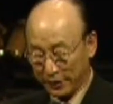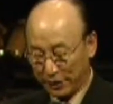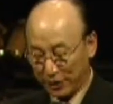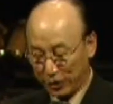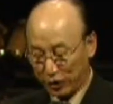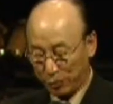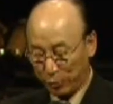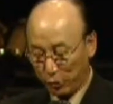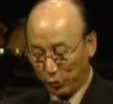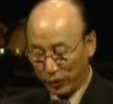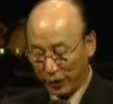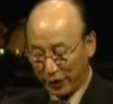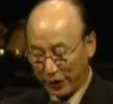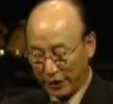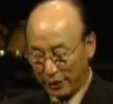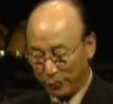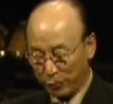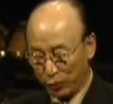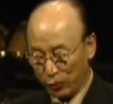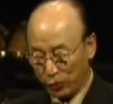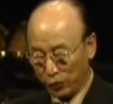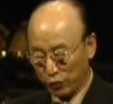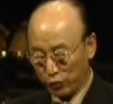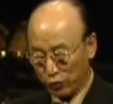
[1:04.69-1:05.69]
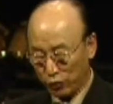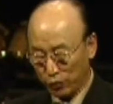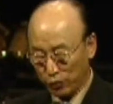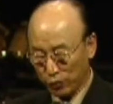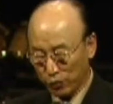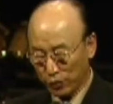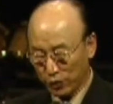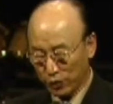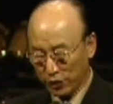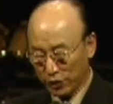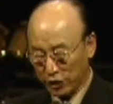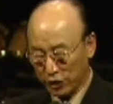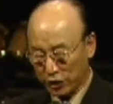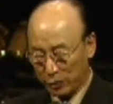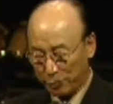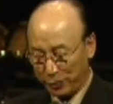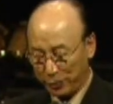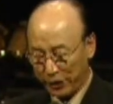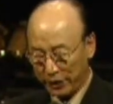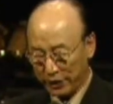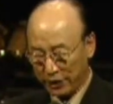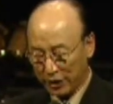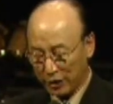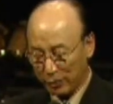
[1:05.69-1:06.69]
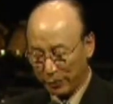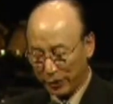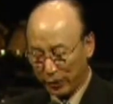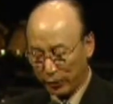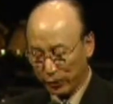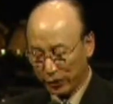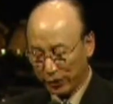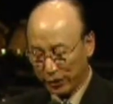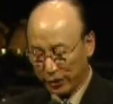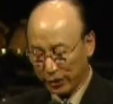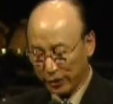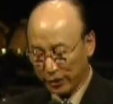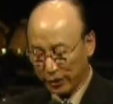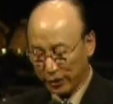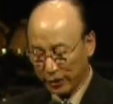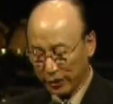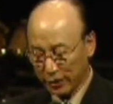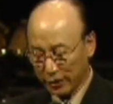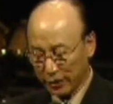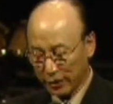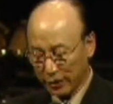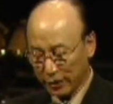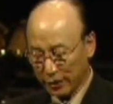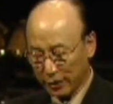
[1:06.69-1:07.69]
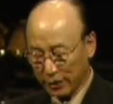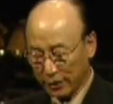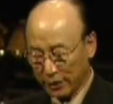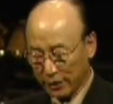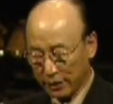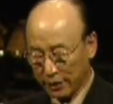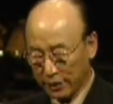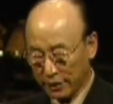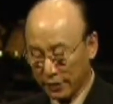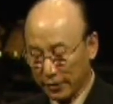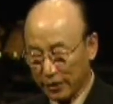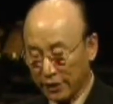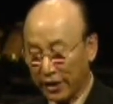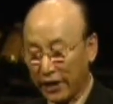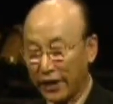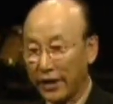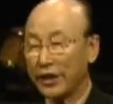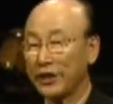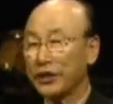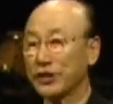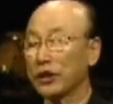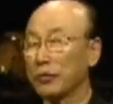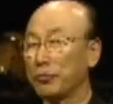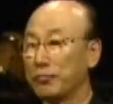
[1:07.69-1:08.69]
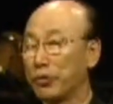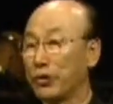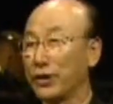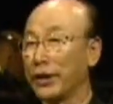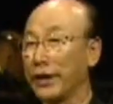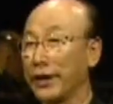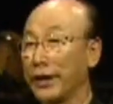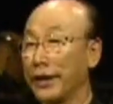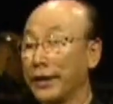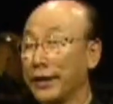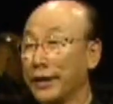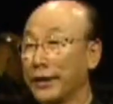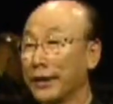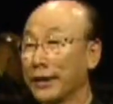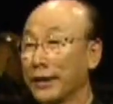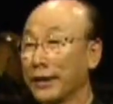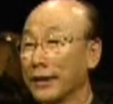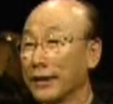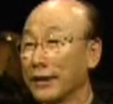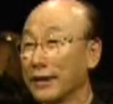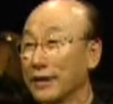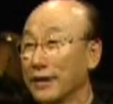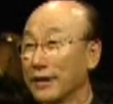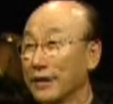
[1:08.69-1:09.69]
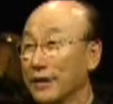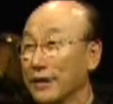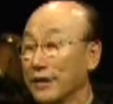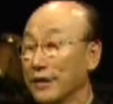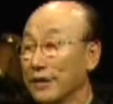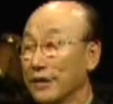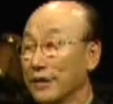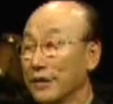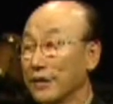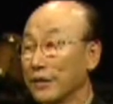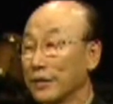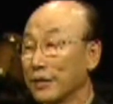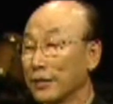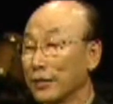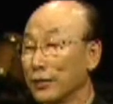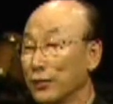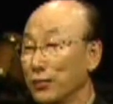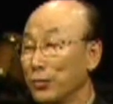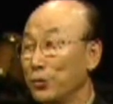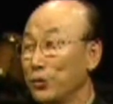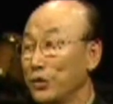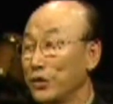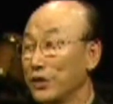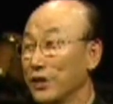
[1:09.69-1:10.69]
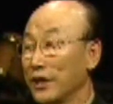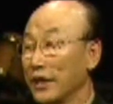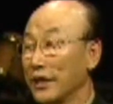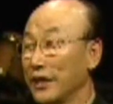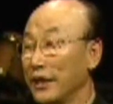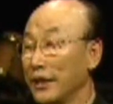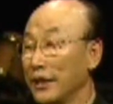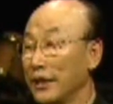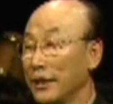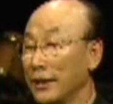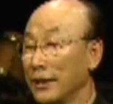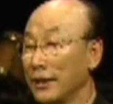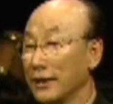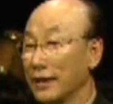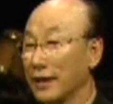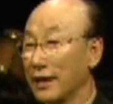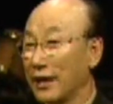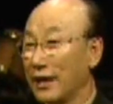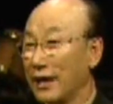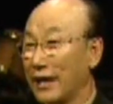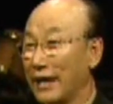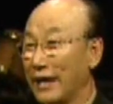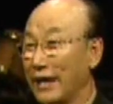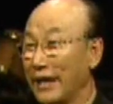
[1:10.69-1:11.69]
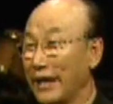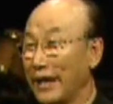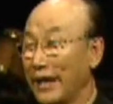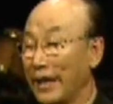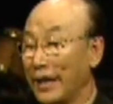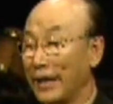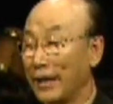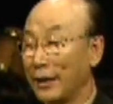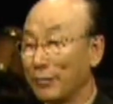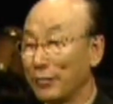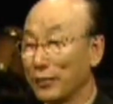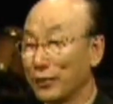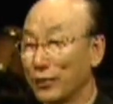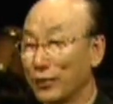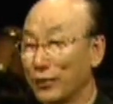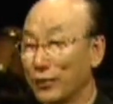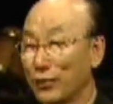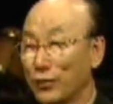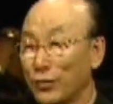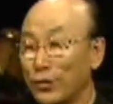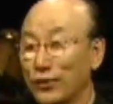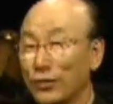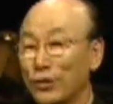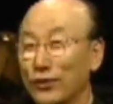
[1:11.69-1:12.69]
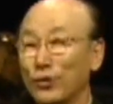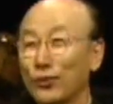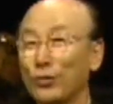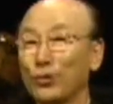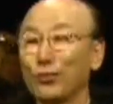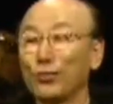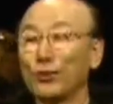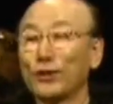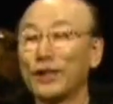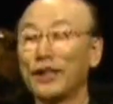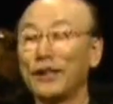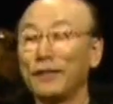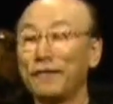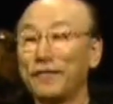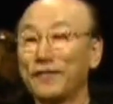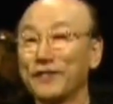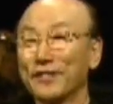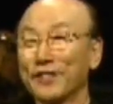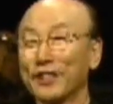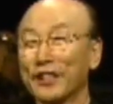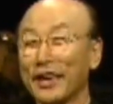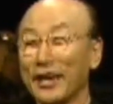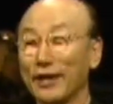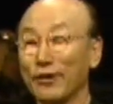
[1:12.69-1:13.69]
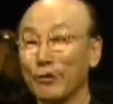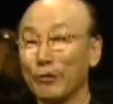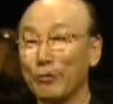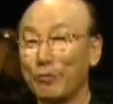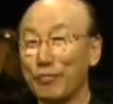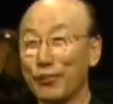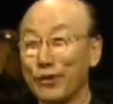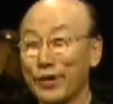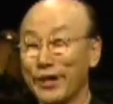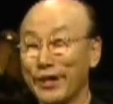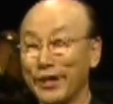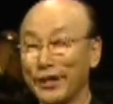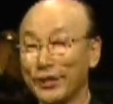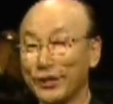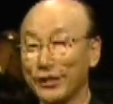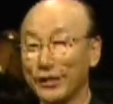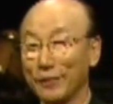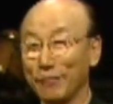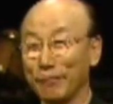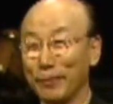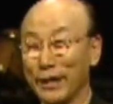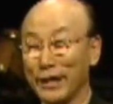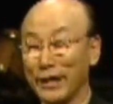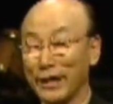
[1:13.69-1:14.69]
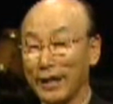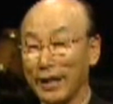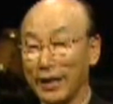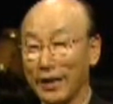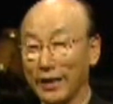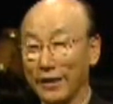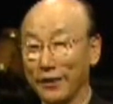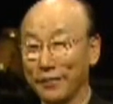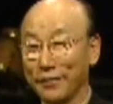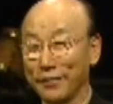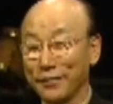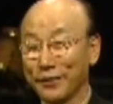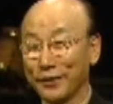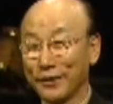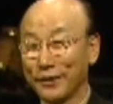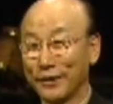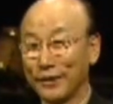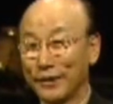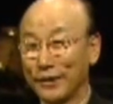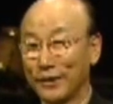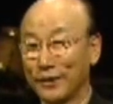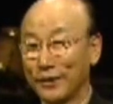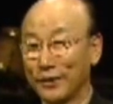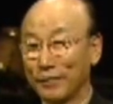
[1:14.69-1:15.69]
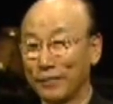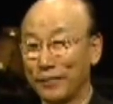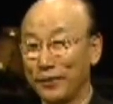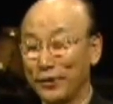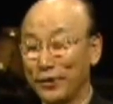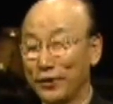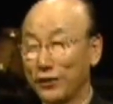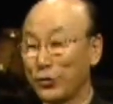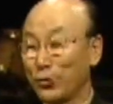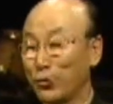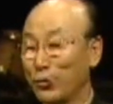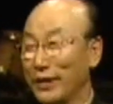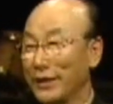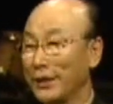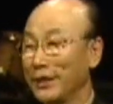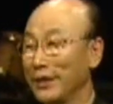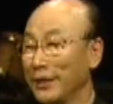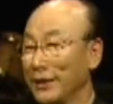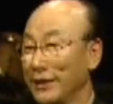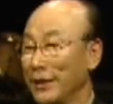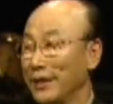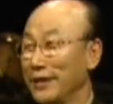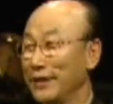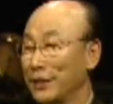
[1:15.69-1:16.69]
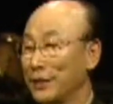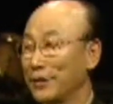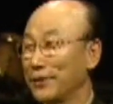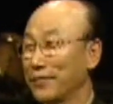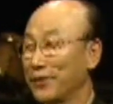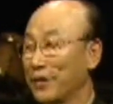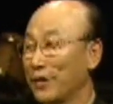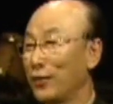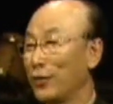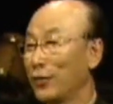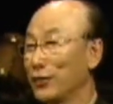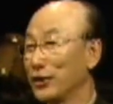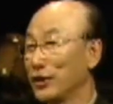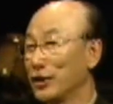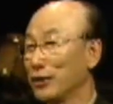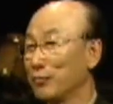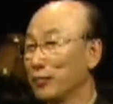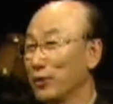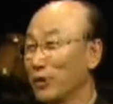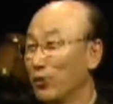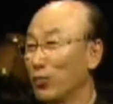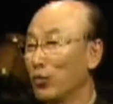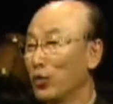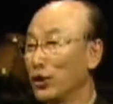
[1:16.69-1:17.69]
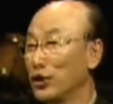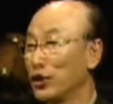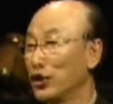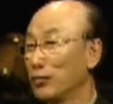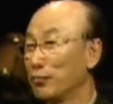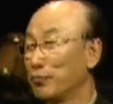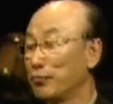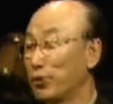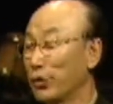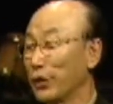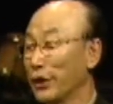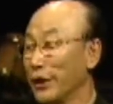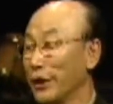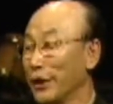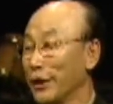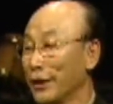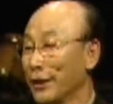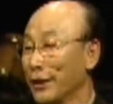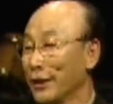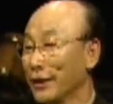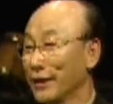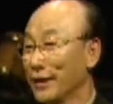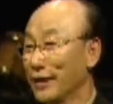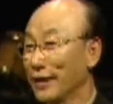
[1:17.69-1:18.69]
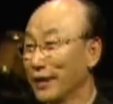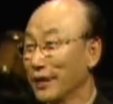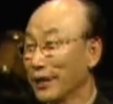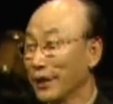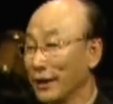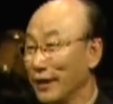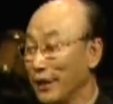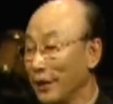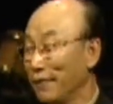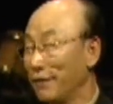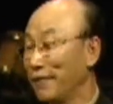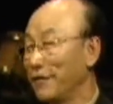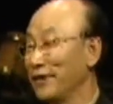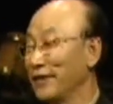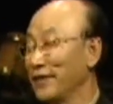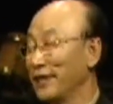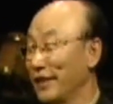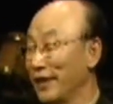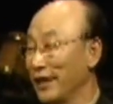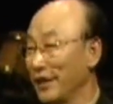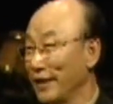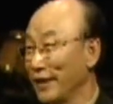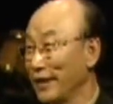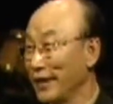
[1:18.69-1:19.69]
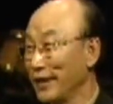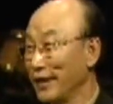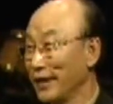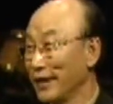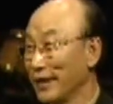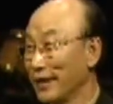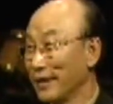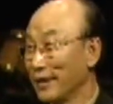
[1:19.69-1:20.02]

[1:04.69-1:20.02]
This morning, I'm going to speak about the task prayer. Usually, I have two different types of prayers in my life. First one is fellowship or worship prayer. Every day,